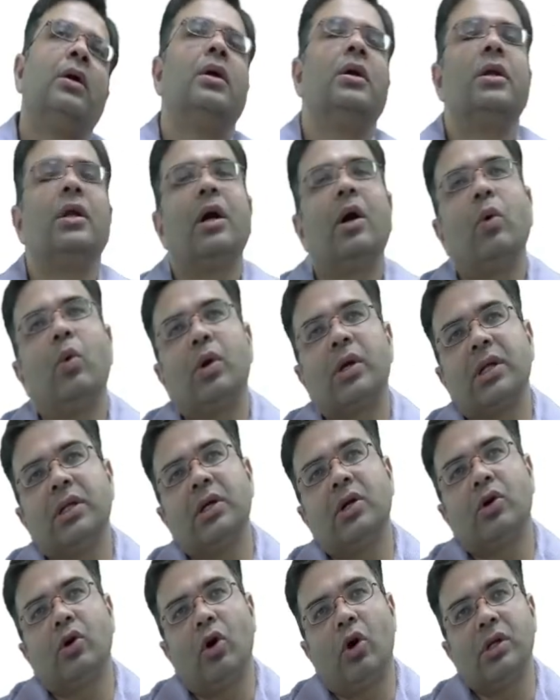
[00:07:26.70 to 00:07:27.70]
Now, what are
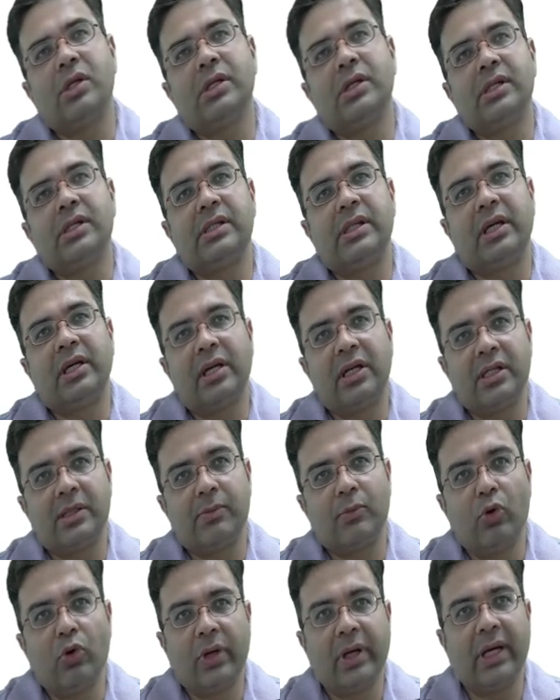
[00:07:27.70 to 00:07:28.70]
the causes? Cigarette
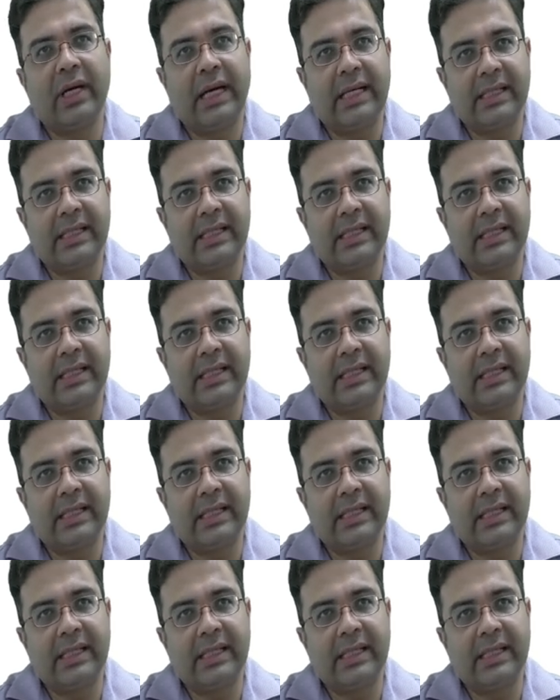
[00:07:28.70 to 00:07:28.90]
smoking,